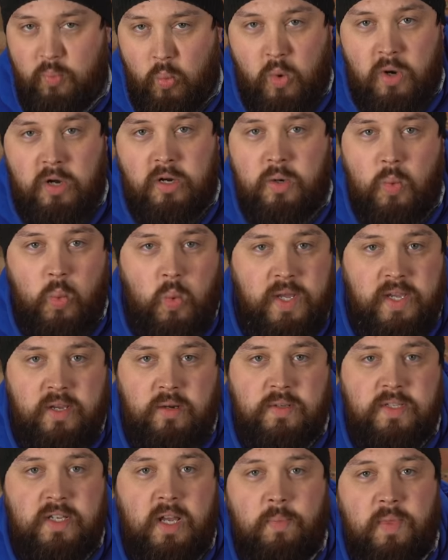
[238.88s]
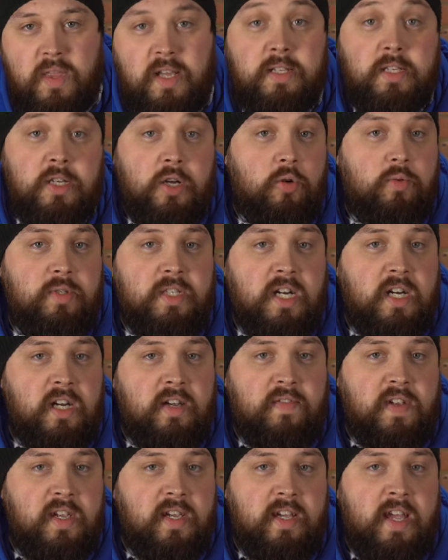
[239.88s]
work week or something to go
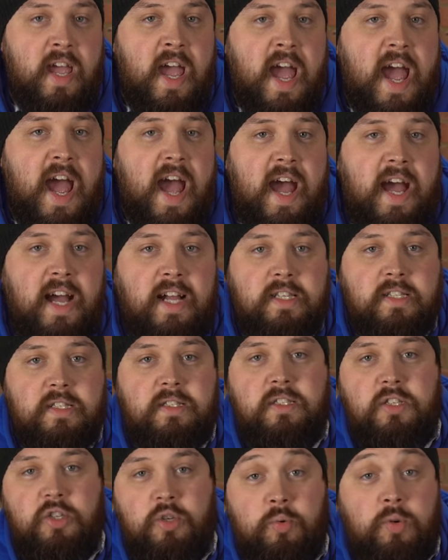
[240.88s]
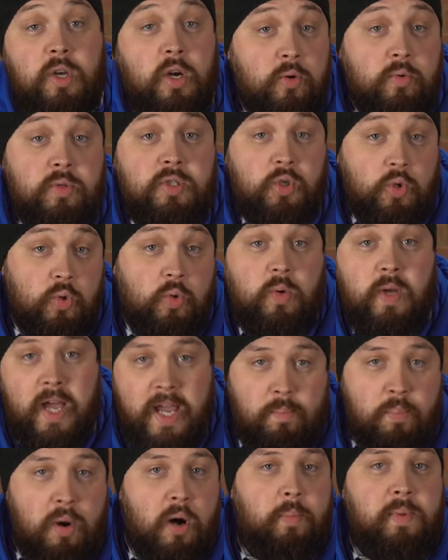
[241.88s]
diving, and you go to
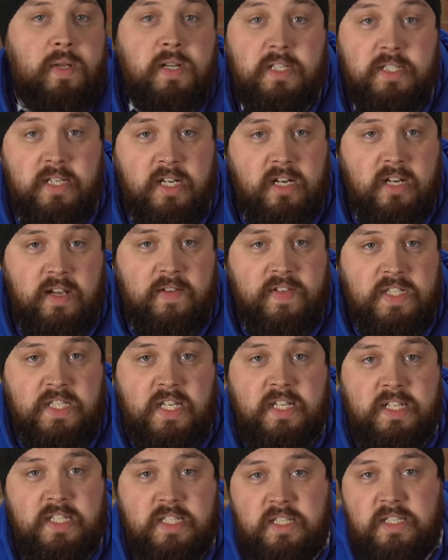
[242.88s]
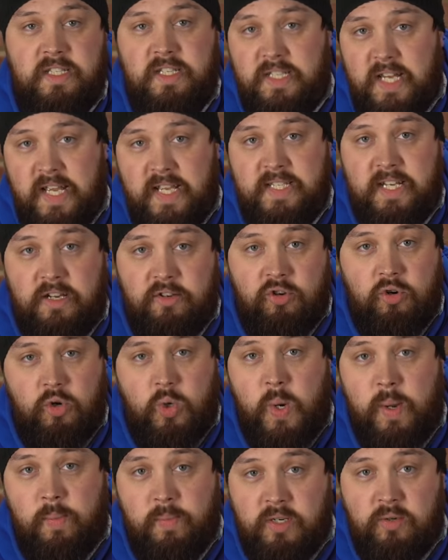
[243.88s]
a popular dive site just to test out your
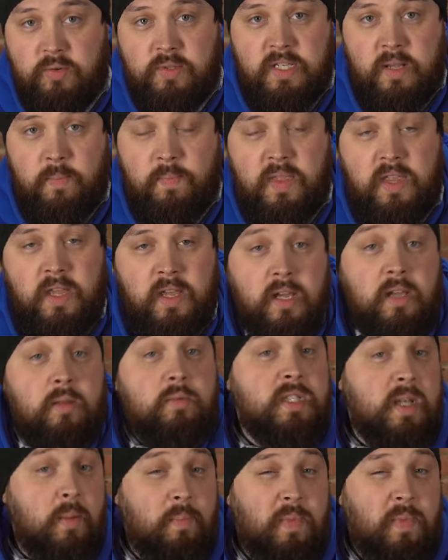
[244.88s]
equipment or something